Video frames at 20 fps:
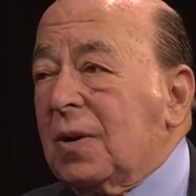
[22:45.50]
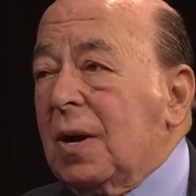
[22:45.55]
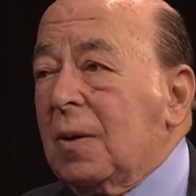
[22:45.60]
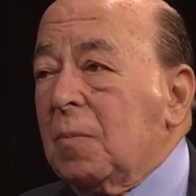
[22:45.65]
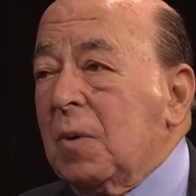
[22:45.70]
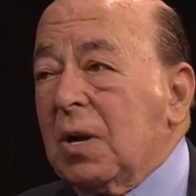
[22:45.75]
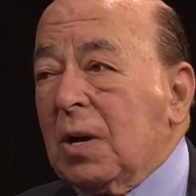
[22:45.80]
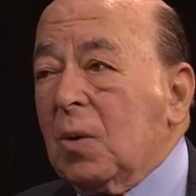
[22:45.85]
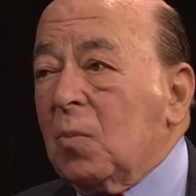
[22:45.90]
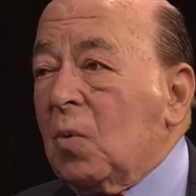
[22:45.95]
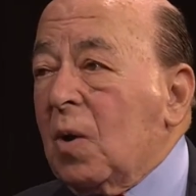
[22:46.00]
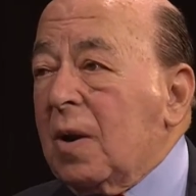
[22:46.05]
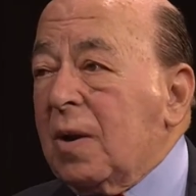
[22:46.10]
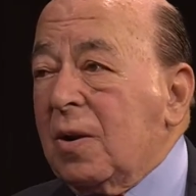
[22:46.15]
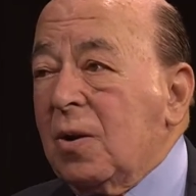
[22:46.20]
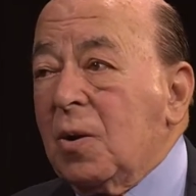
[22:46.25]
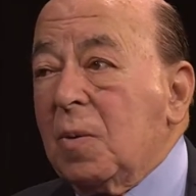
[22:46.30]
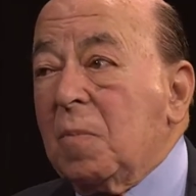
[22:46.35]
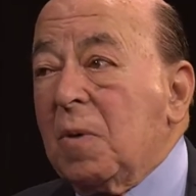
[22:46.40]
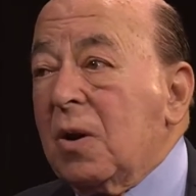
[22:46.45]
I make them right
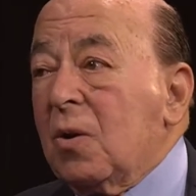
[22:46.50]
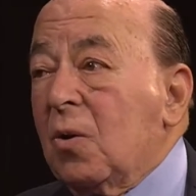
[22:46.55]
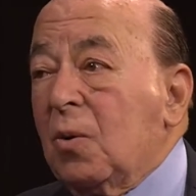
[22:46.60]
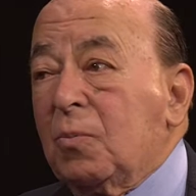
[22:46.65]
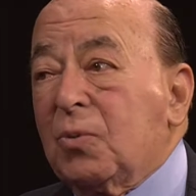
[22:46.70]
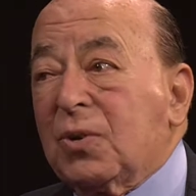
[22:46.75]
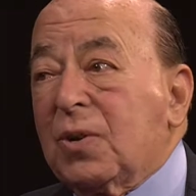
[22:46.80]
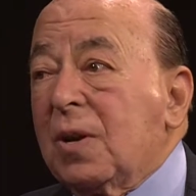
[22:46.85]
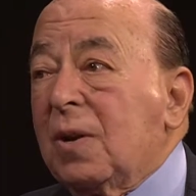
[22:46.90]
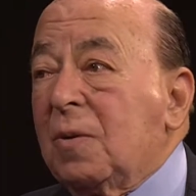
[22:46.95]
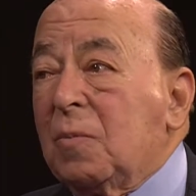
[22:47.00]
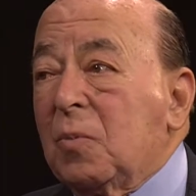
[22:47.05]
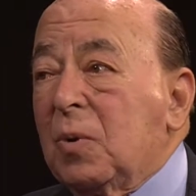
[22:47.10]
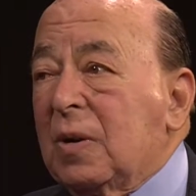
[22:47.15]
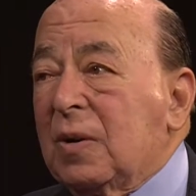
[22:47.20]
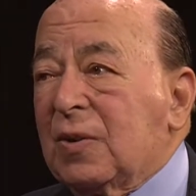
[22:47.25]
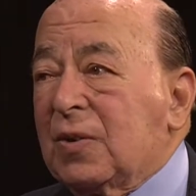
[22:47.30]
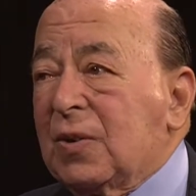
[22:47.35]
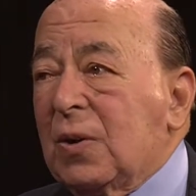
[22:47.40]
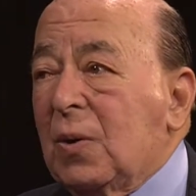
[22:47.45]
here in my home state of
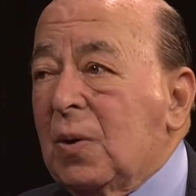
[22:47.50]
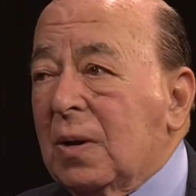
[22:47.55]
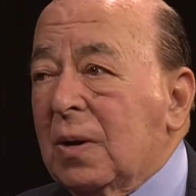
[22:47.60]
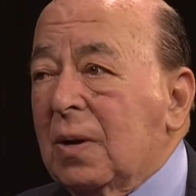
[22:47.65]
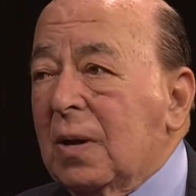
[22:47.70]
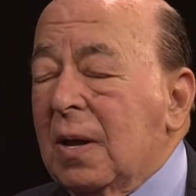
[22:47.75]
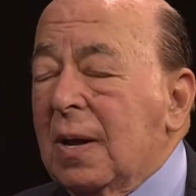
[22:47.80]
Minnesota.